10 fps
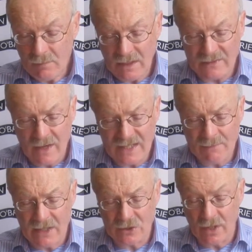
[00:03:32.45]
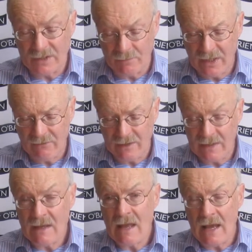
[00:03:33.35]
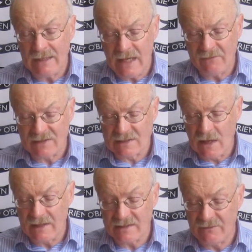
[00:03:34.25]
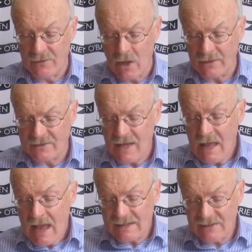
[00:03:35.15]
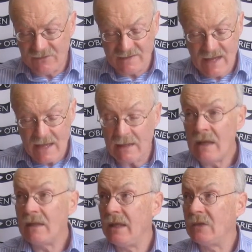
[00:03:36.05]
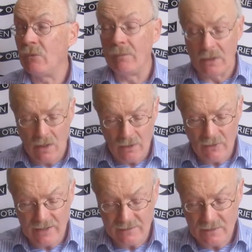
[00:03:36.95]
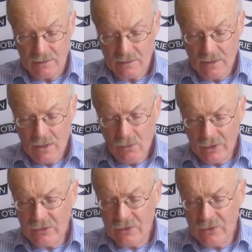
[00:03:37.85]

His eyes met Johnny's briefly, and he gave the slightest of nods, as if to say things would be all right. "What are you